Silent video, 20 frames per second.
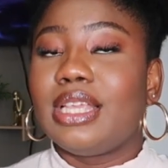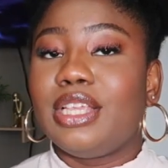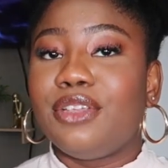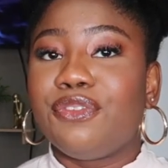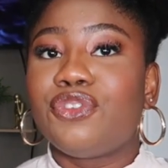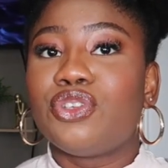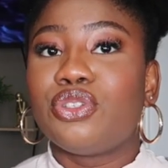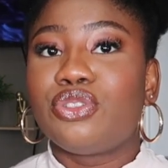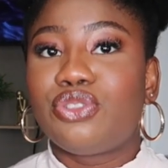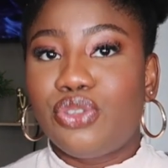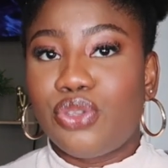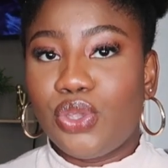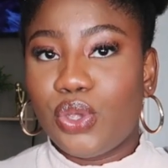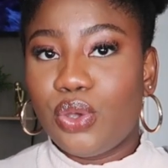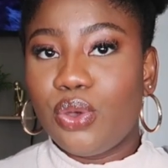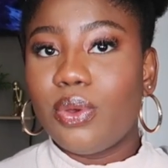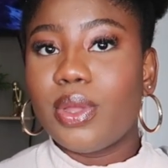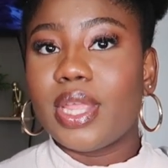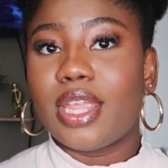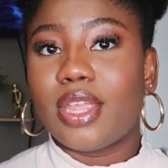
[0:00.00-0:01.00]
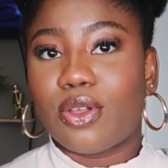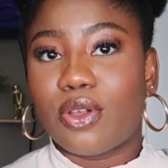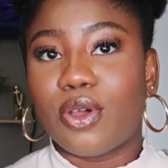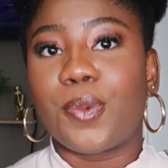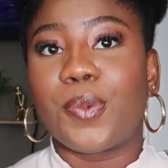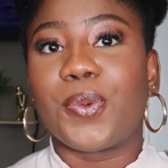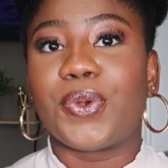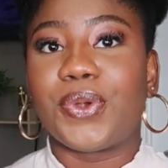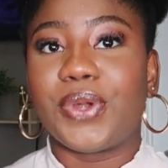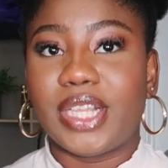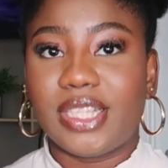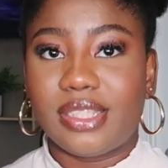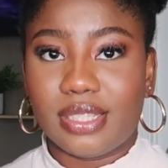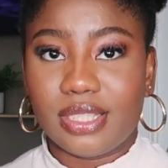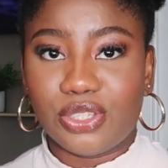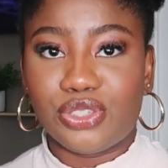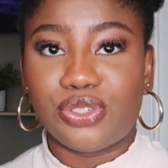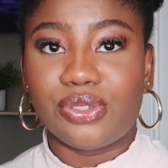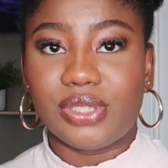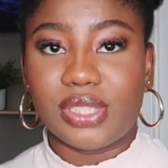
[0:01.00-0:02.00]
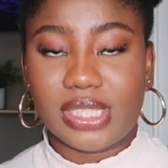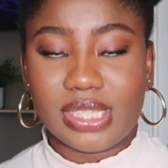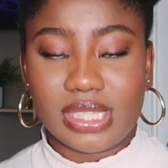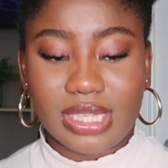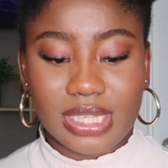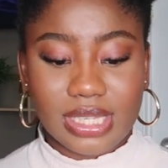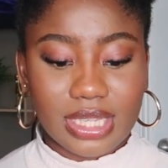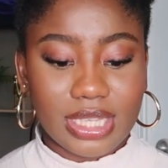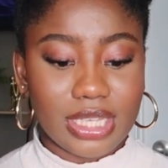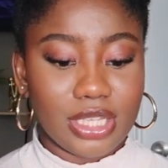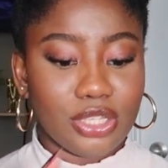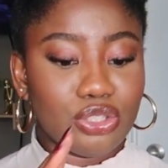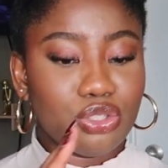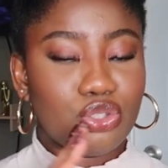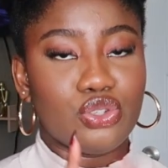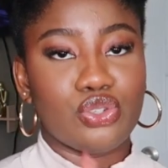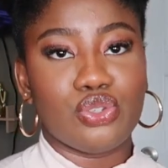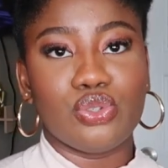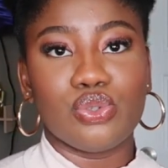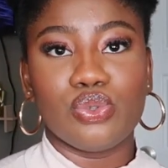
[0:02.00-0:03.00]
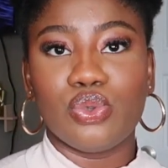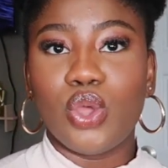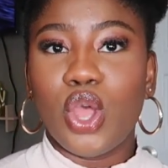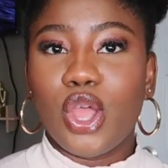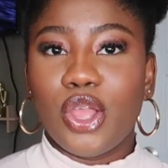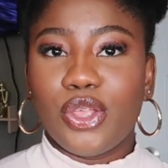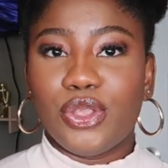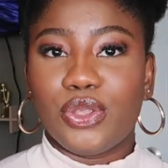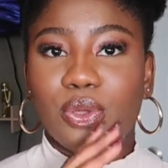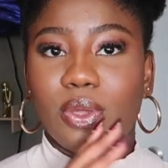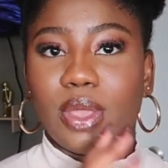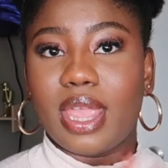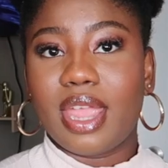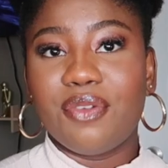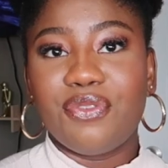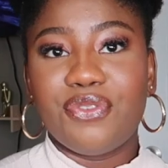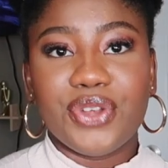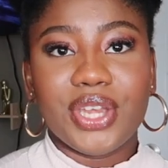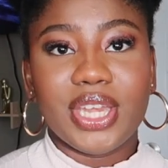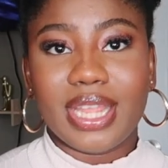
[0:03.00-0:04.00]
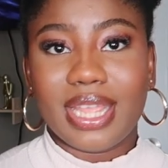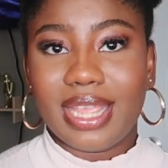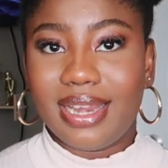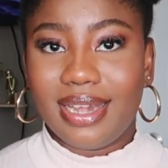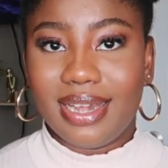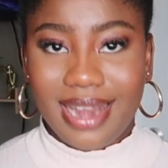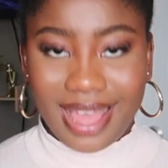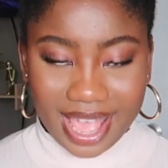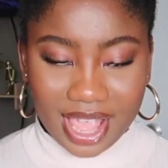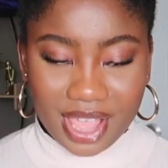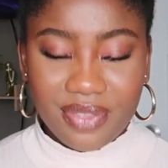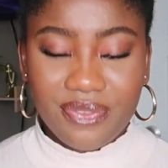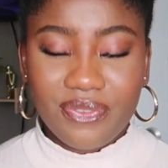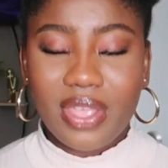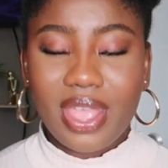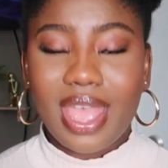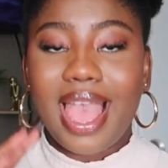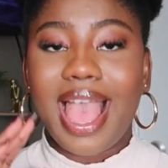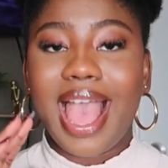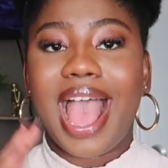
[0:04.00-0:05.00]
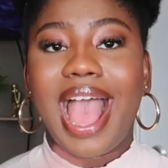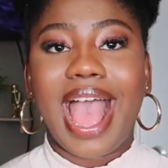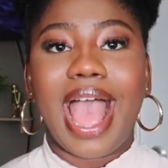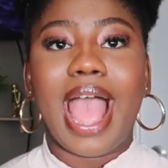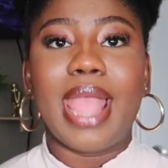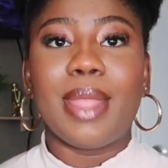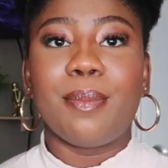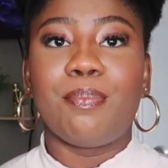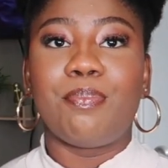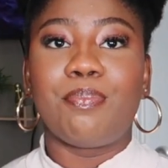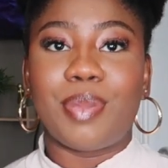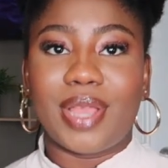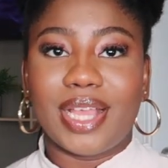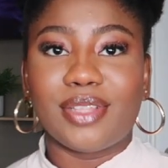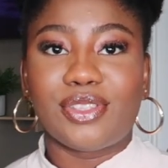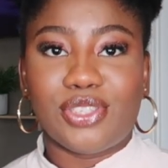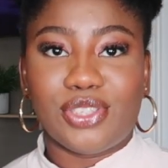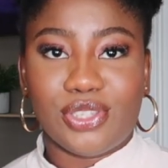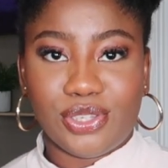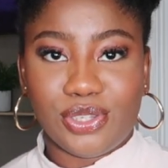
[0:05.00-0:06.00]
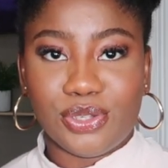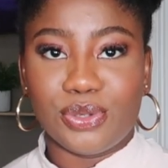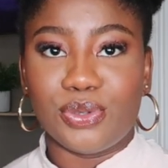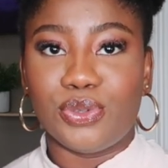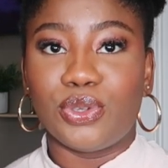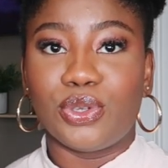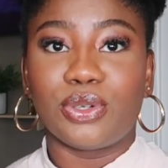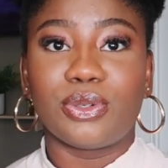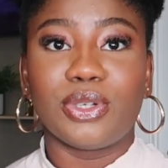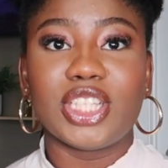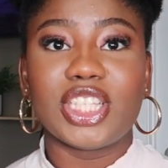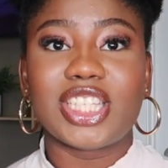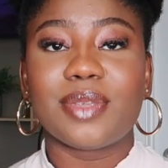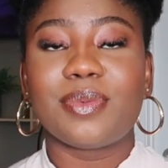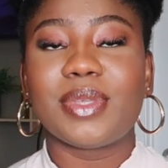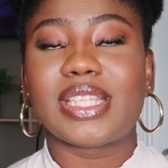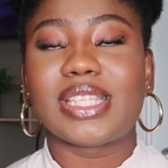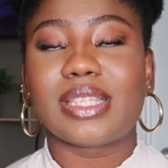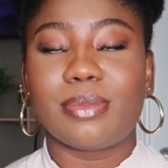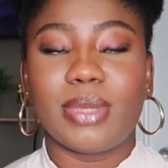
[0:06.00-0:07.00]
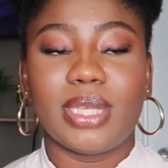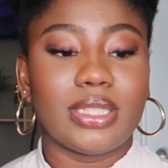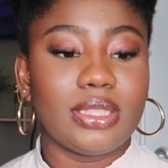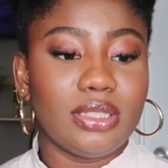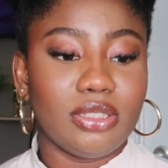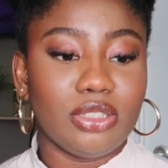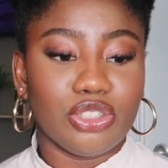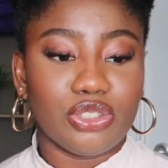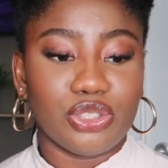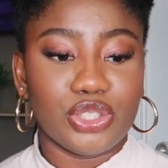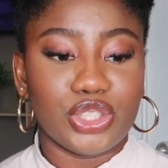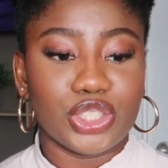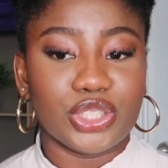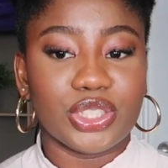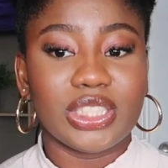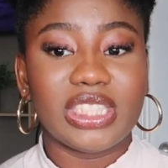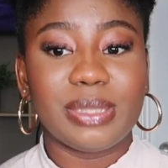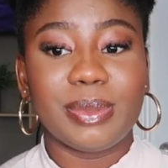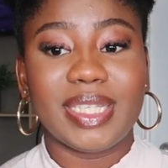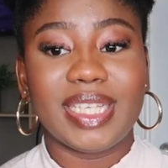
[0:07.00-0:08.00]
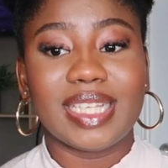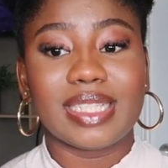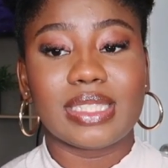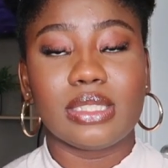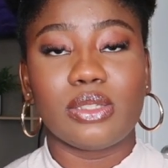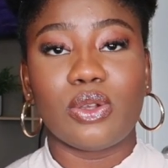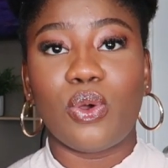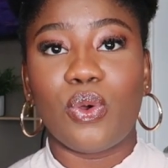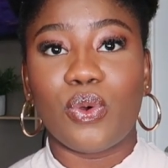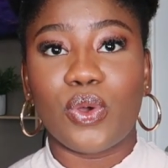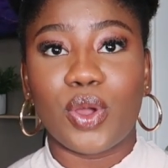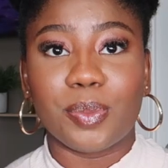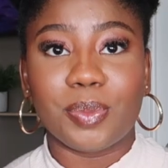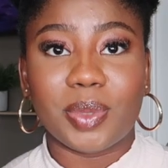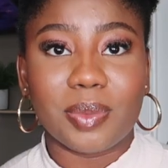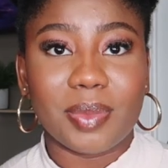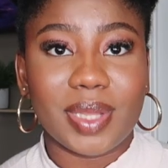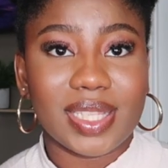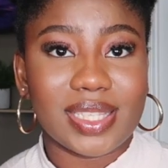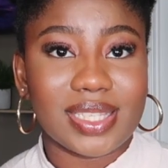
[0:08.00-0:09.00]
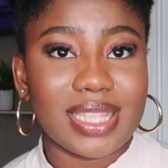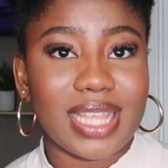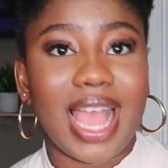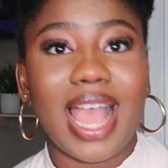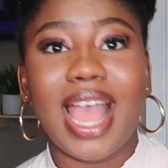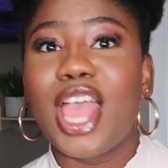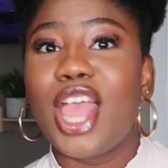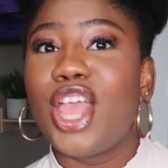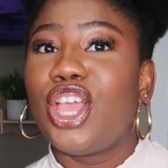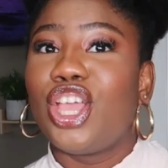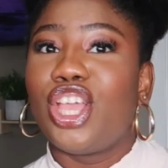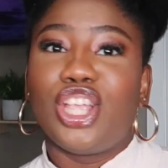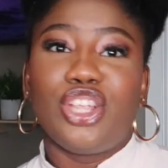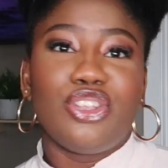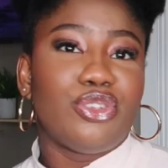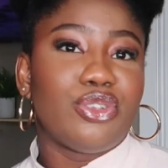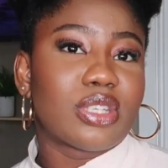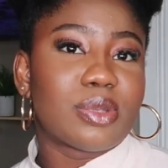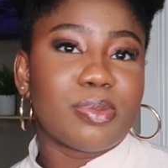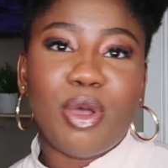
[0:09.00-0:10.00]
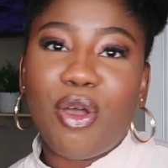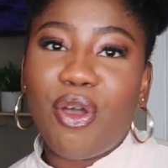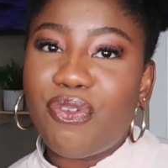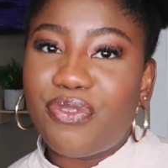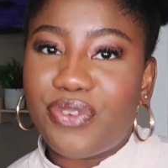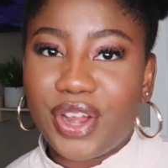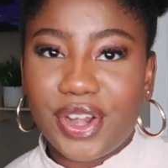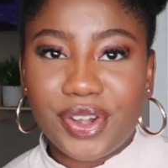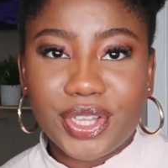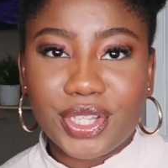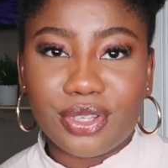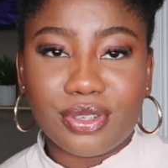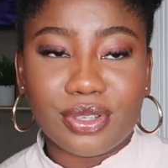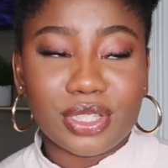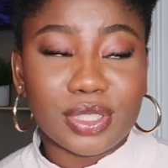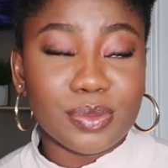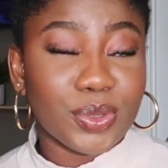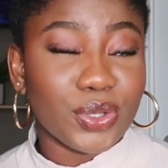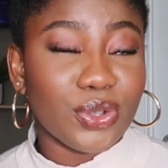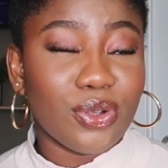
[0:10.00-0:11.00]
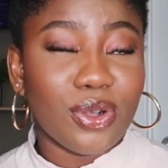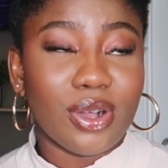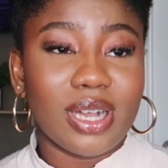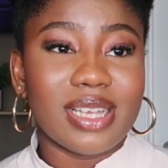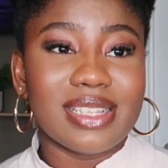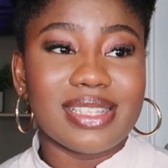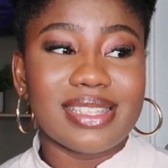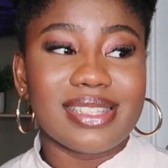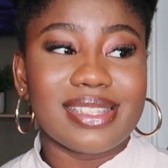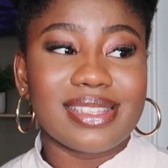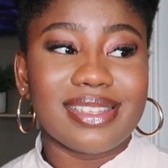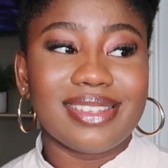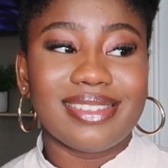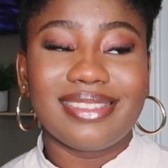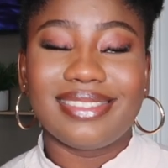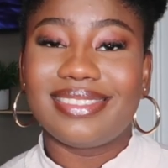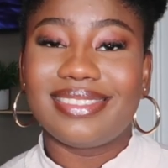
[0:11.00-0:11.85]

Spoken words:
If you do incorporate this routine into your everyday life, I bet you, you're going to be smelling good, you're going to be getting all compliments that you smell very good, because